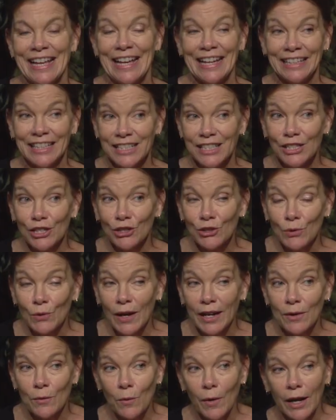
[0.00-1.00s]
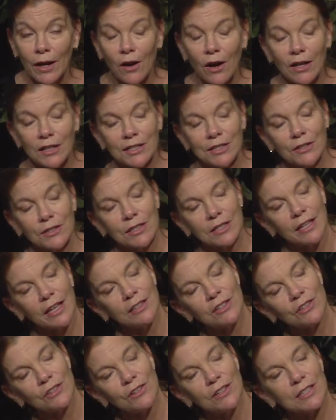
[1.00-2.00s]
And this is a great way also.
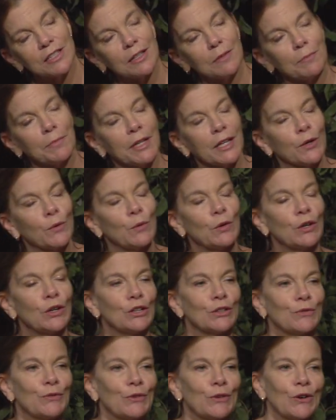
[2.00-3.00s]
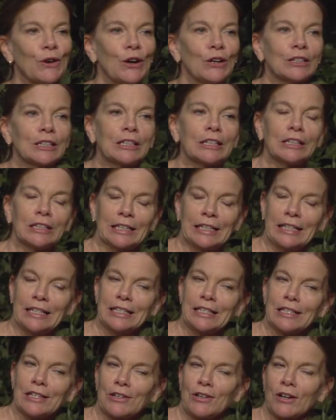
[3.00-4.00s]
Center is a big word for our little
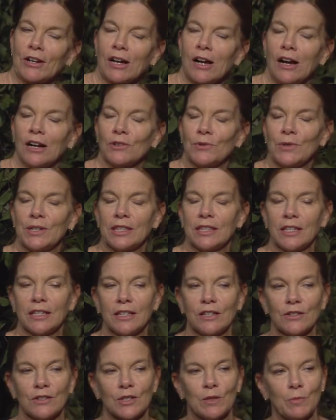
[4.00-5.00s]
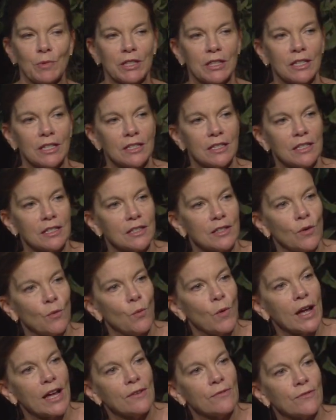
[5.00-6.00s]
kids and our concrete thinkers, but this is a
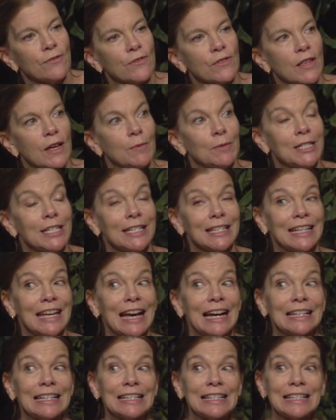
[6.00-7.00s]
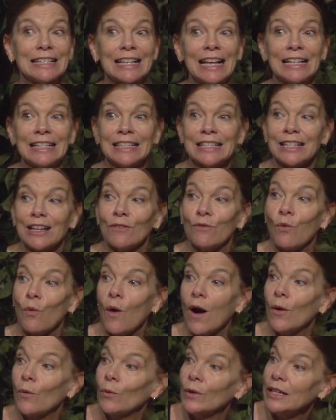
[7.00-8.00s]
way for them to get a sense of
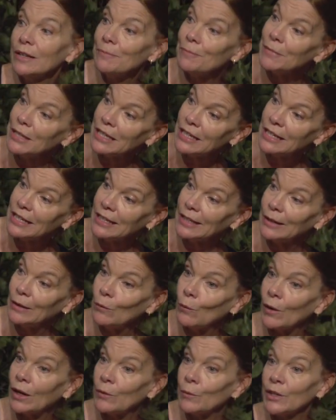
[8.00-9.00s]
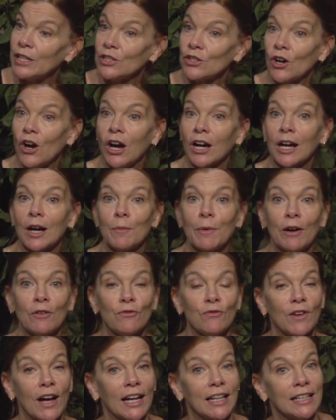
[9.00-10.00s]
what we mean when we talk
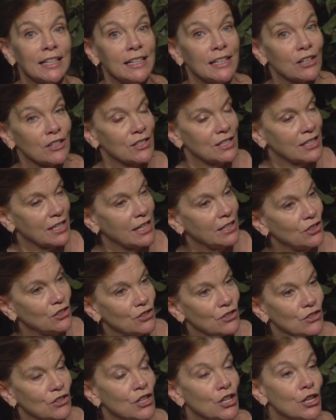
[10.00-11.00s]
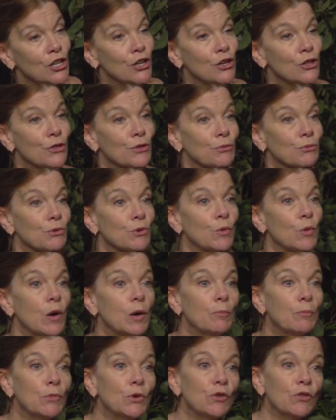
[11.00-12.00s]
about finding our center through a
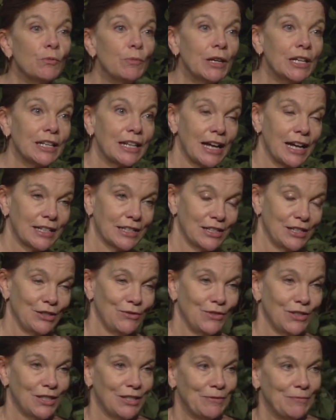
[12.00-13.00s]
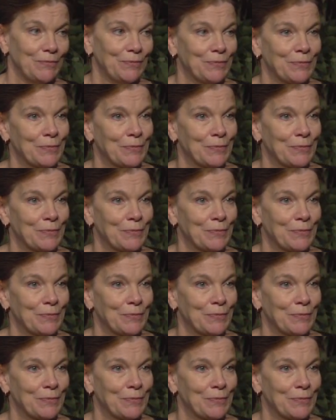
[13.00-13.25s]
movement activity.